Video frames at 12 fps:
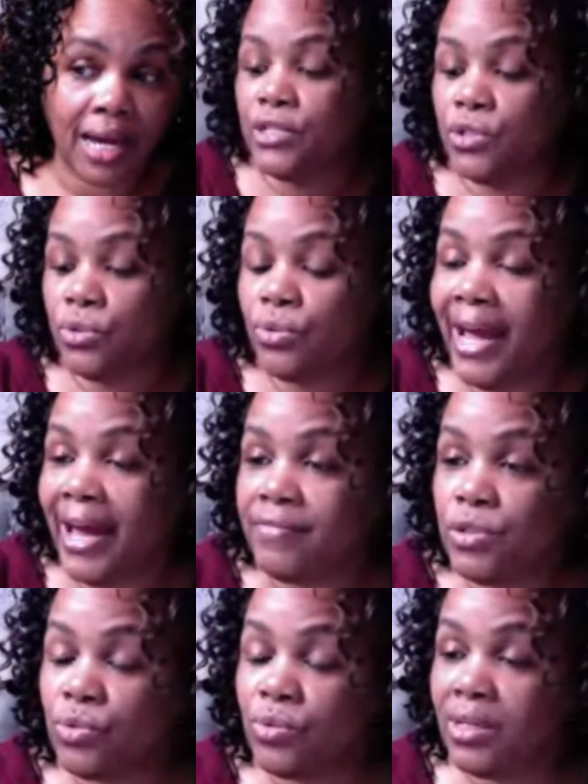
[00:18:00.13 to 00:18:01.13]
I do
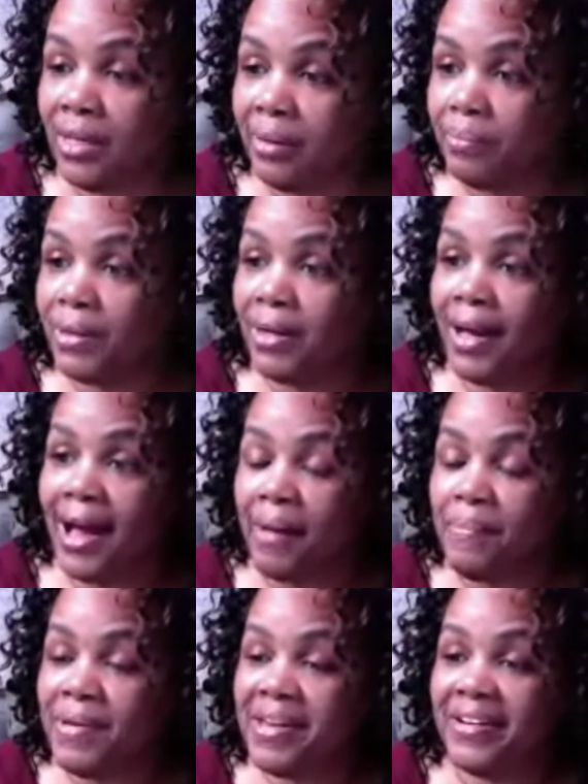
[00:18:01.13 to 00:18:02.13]
have to keep a
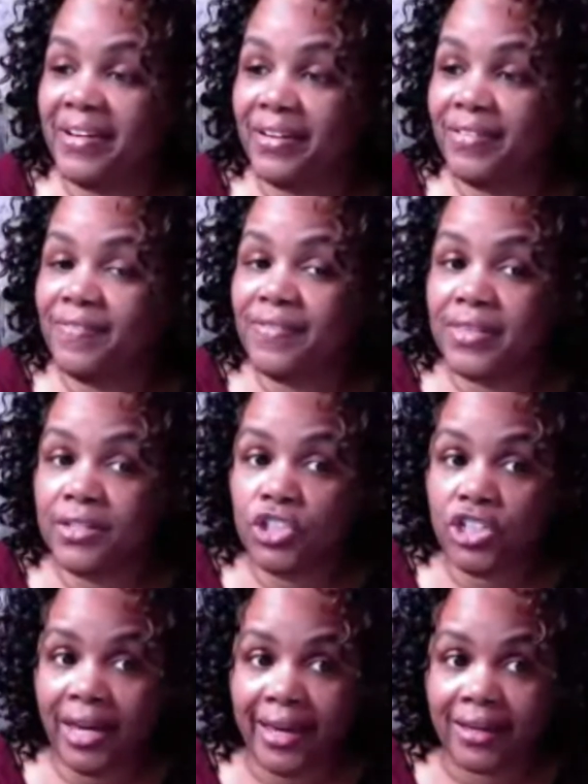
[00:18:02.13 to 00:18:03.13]
copy of the
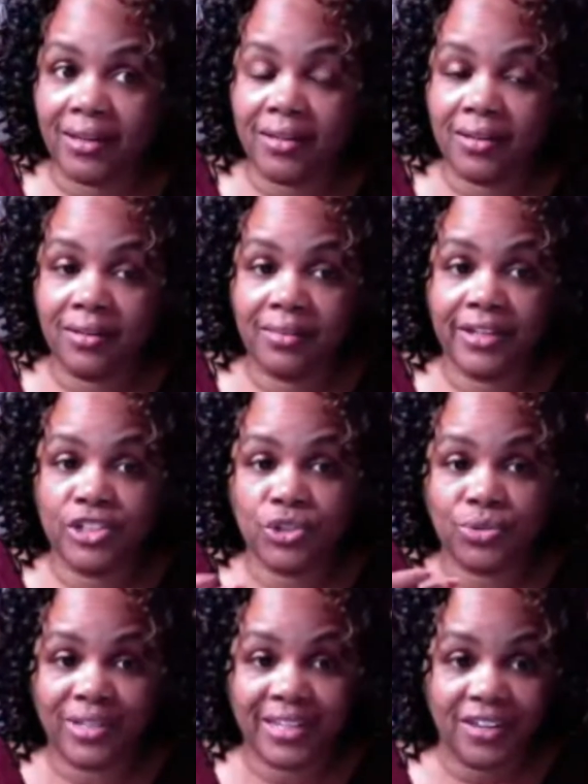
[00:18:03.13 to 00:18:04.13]
check that
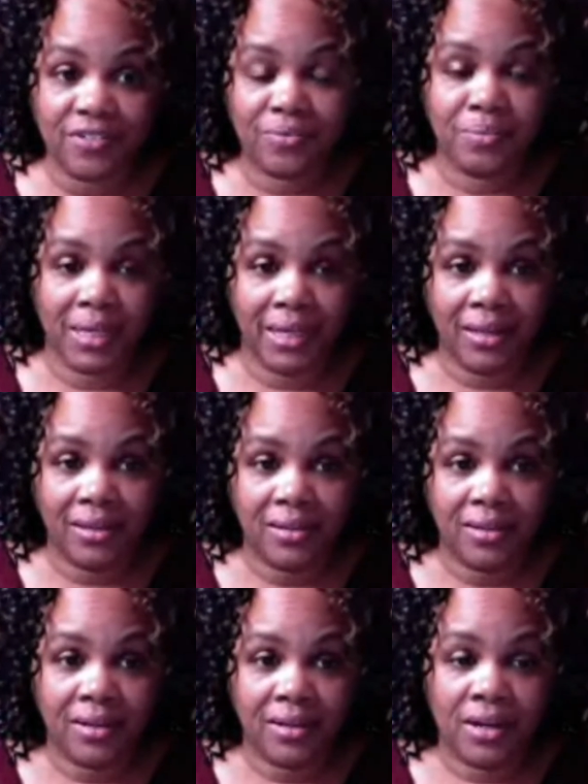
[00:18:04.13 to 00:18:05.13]
you give me.
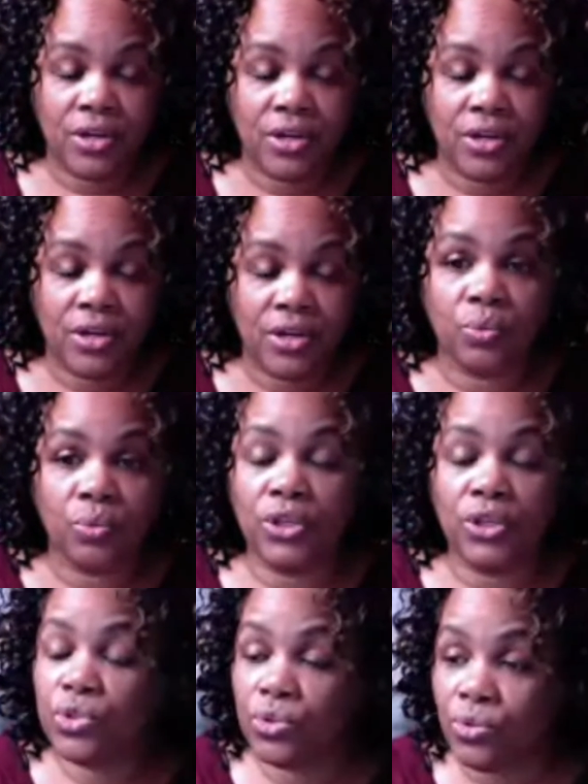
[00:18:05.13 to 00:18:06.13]
So
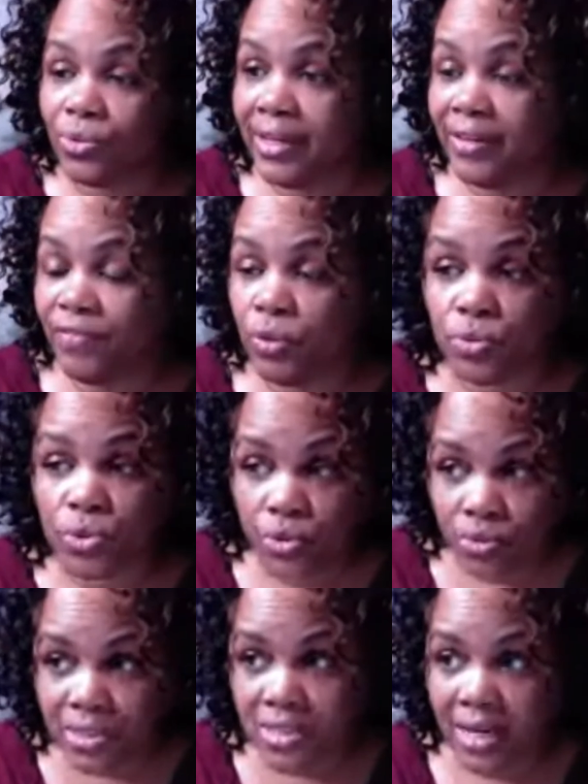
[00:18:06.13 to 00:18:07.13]
if you
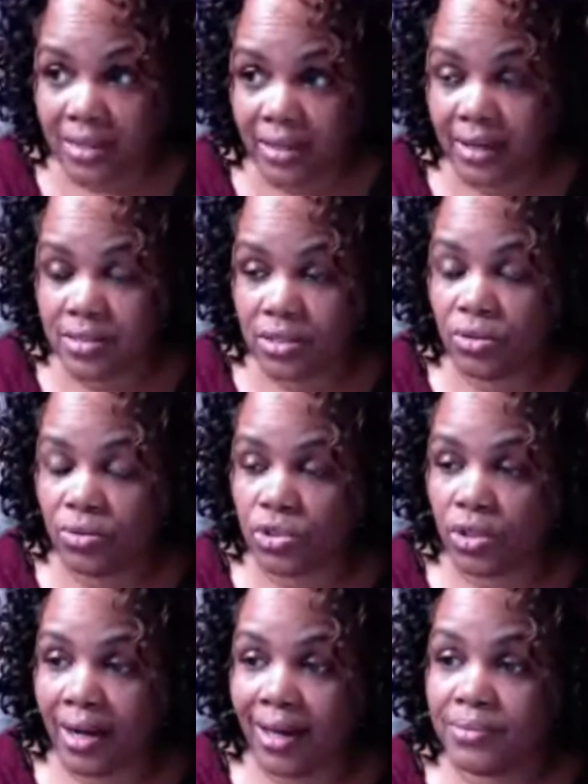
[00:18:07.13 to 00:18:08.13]
do decide to
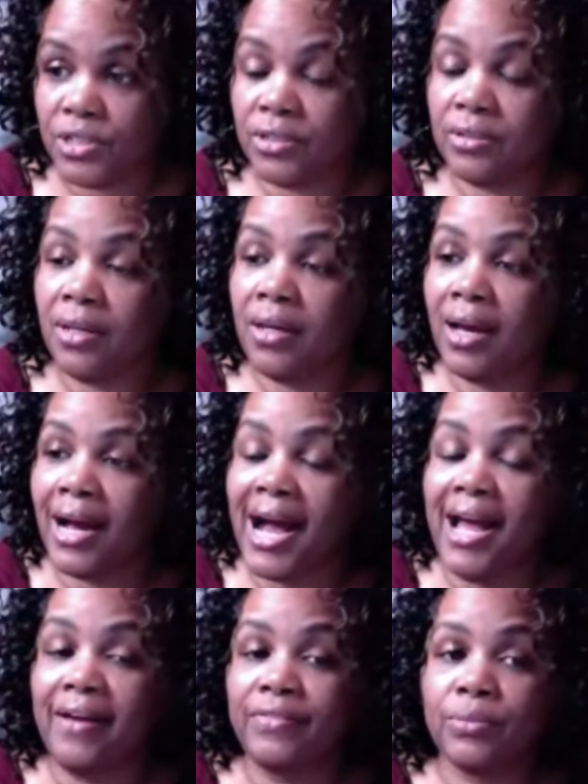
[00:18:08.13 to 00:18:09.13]
execute your option,
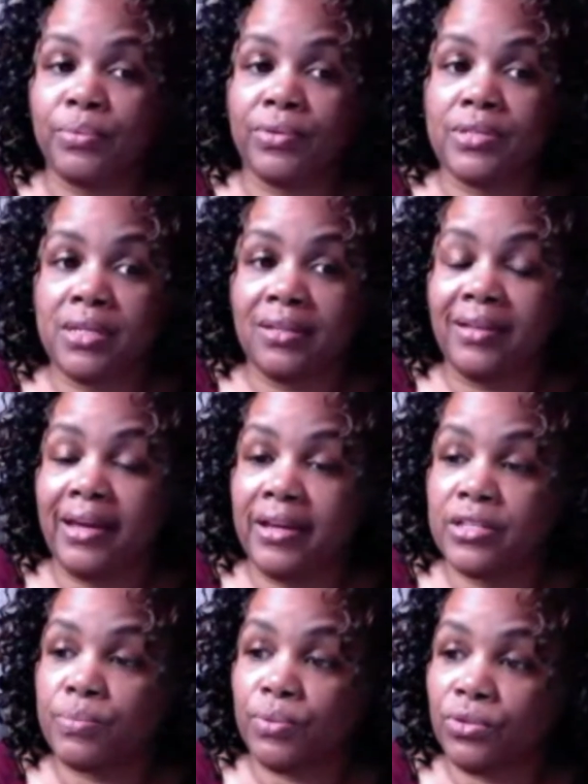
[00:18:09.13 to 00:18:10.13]
I have to present that
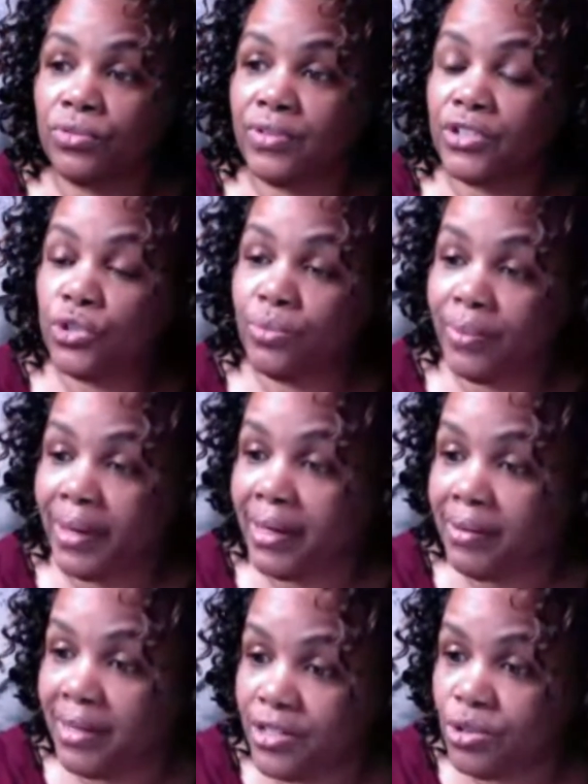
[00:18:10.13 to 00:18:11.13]
as proof that you
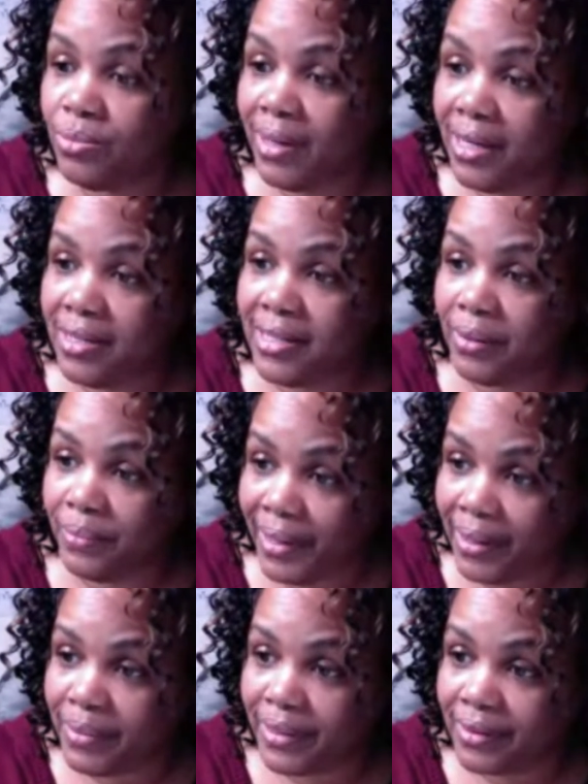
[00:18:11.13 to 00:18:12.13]
made a down
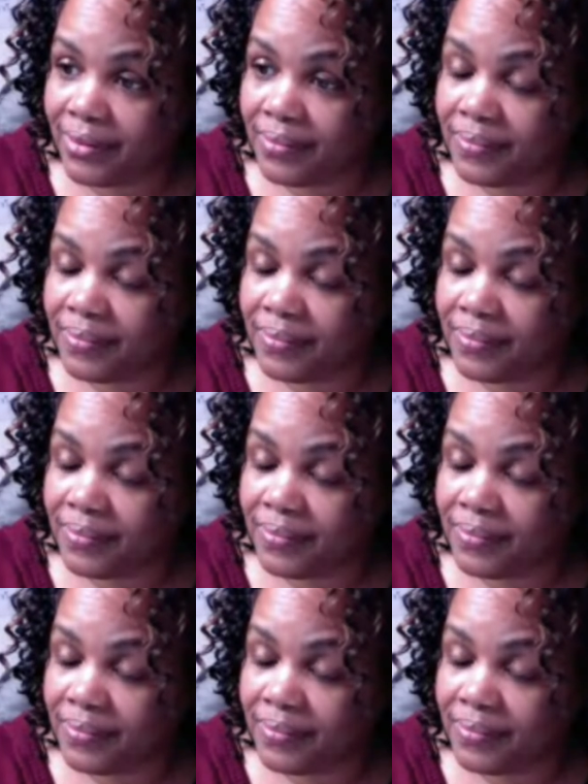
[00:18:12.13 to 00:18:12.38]
payment.